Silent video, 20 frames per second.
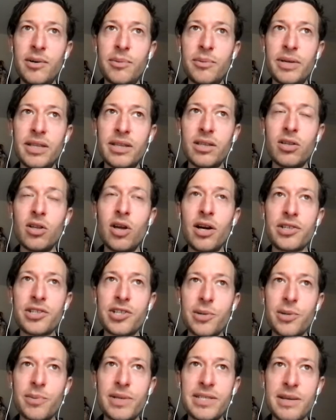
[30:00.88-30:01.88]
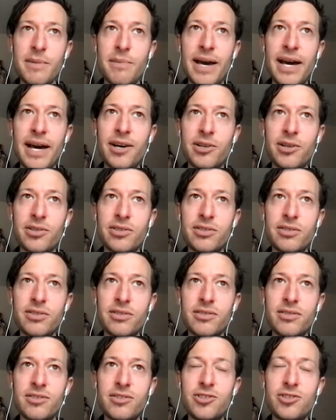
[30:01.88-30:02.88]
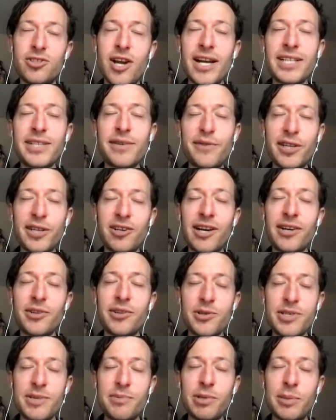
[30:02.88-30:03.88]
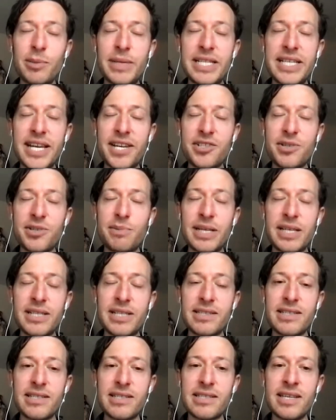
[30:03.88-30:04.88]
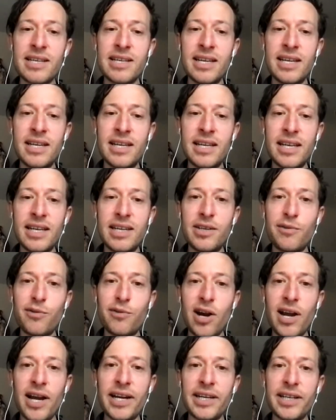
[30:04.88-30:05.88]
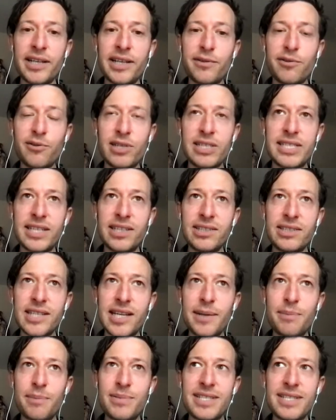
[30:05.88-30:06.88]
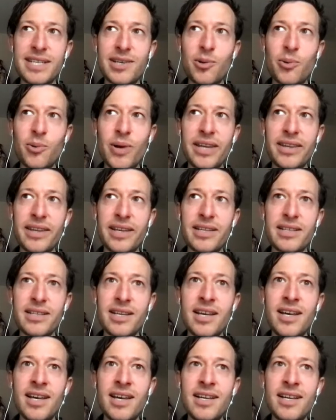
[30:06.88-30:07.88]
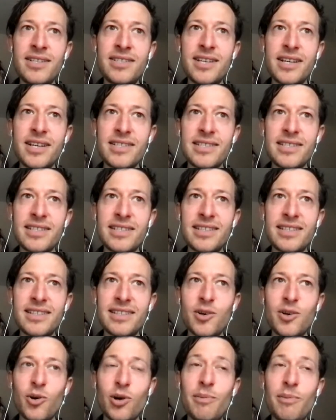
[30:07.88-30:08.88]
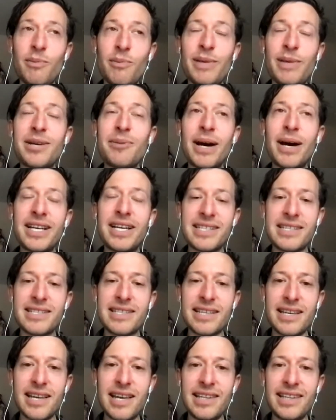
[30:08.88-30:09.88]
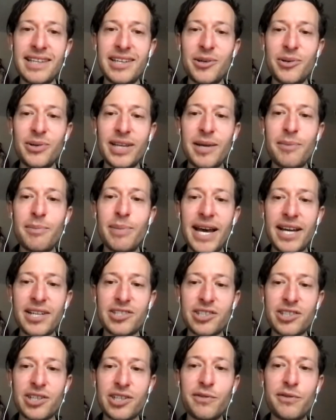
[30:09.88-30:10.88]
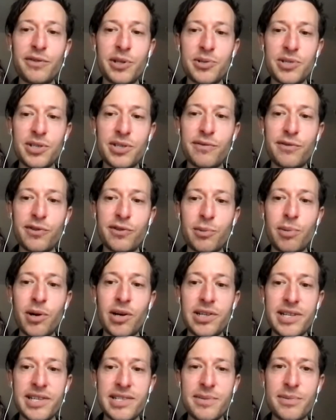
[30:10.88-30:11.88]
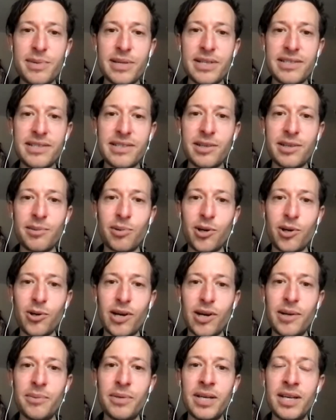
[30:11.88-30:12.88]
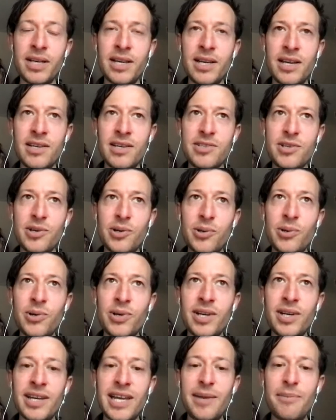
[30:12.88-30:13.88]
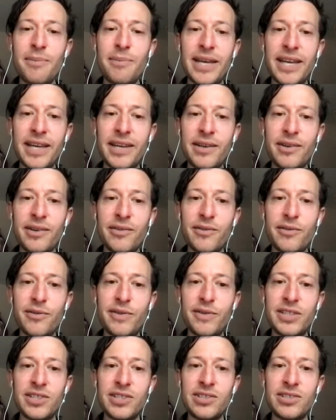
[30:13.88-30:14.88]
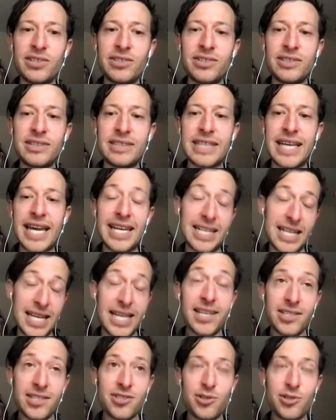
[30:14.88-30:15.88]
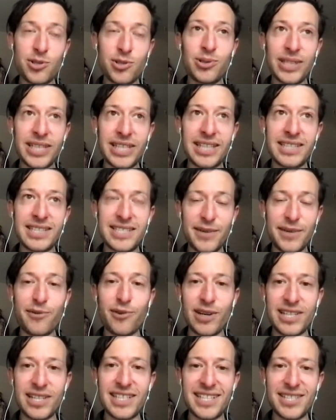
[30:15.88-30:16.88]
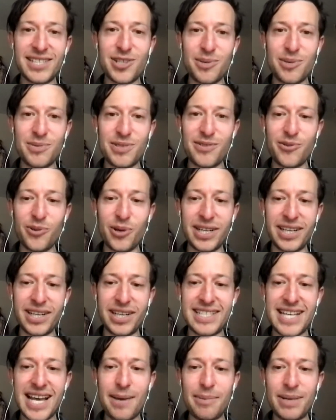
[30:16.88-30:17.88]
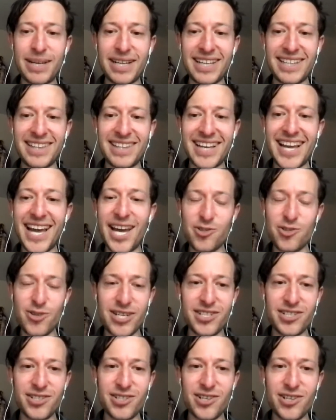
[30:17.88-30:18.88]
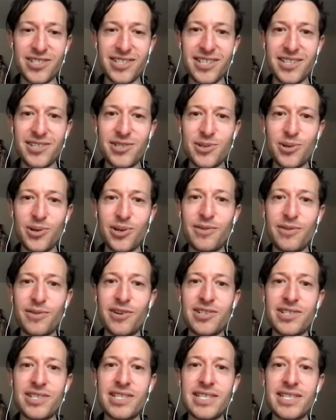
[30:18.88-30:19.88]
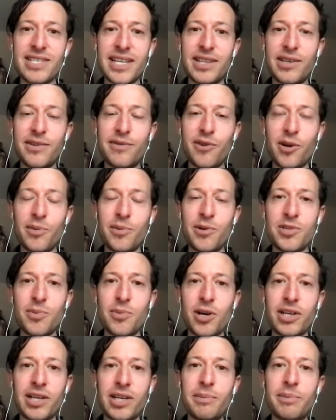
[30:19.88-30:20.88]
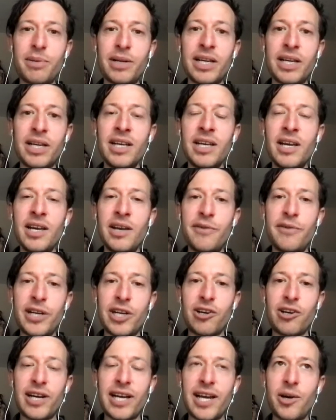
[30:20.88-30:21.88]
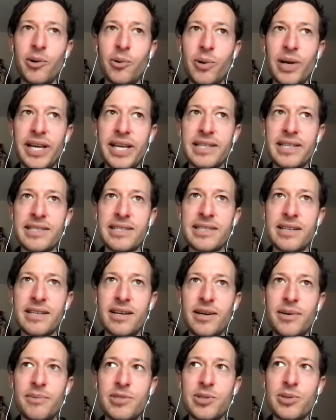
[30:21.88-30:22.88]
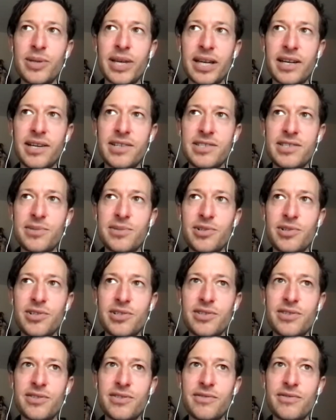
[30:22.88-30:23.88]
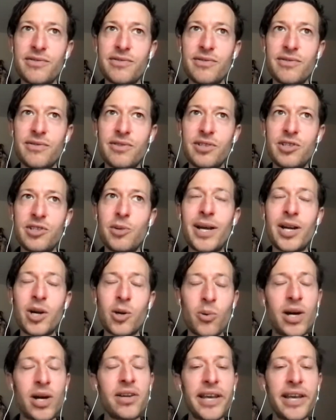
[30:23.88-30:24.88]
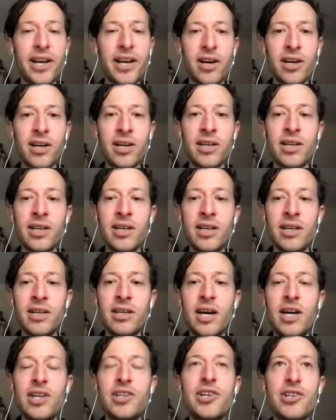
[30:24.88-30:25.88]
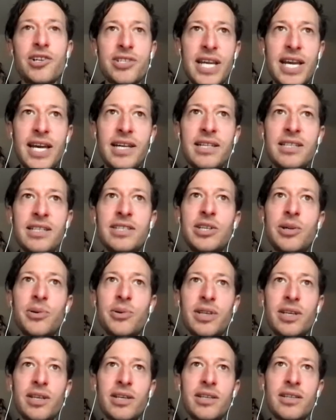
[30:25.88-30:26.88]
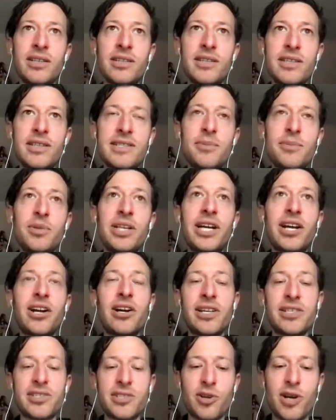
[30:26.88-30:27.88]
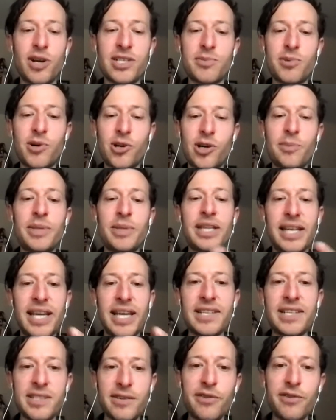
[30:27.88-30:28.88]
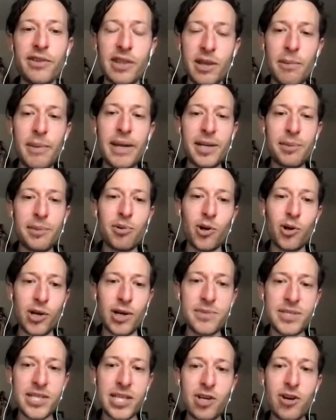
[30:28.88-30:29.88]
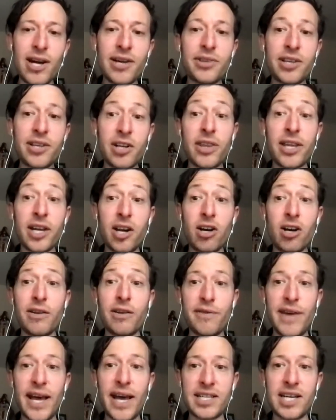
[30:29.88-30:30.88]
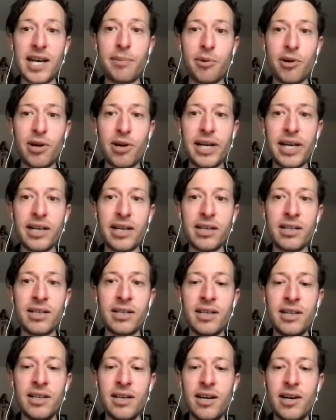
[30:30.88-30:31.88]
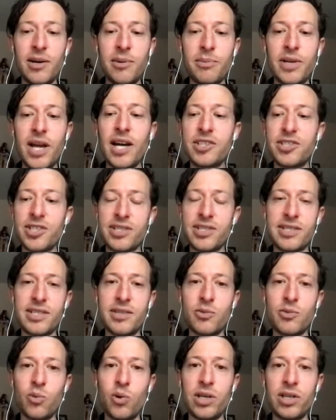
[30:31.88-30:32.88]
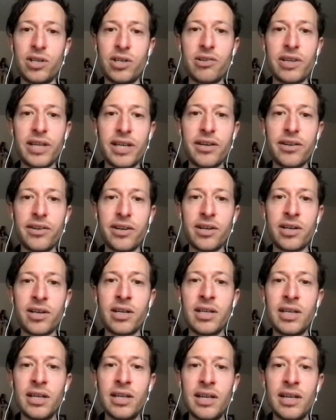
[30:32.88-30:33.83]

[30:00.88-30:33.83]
in the long term is about trying to figure out those implementation pieces in a variety of retail types in a way that doesn't or minimizes the impact or confusion for participants in the program. So it may feel and is truly different in terms of what is happening at the cash registers in the store versus at the farmer's market, but figuring out ways so that customers, no matter where they are, understand, the similarities across the program in the case of the many programs that are out there that are in fact operating not just in one or the other.